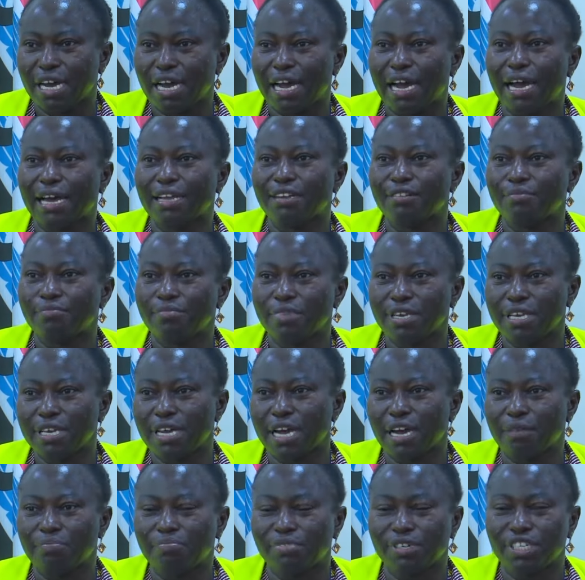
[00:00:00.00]
and be
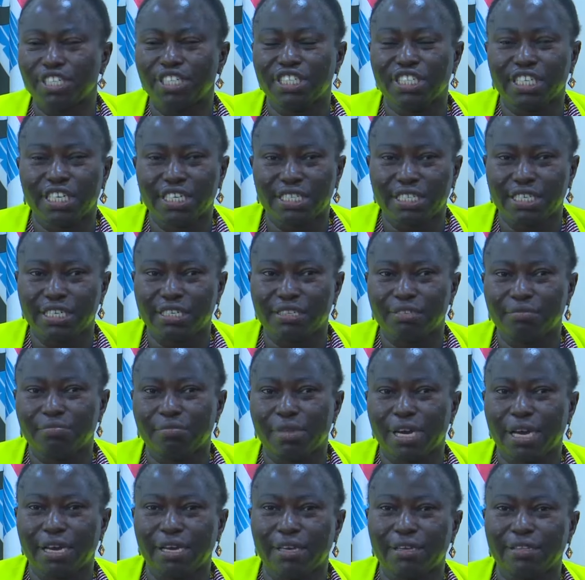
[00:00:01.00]
appreciated
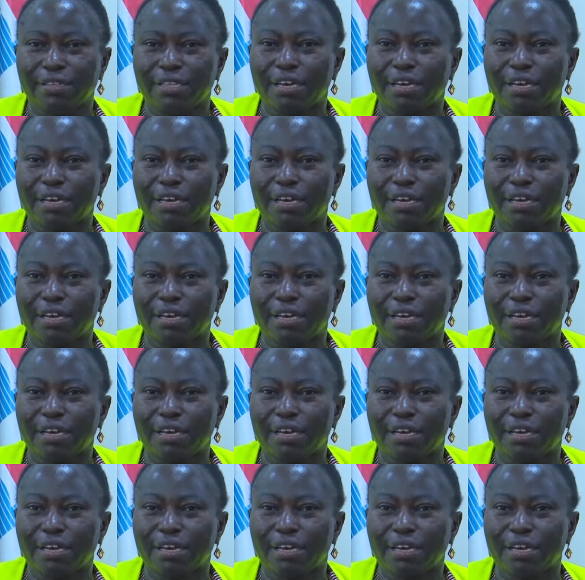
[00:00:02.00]
by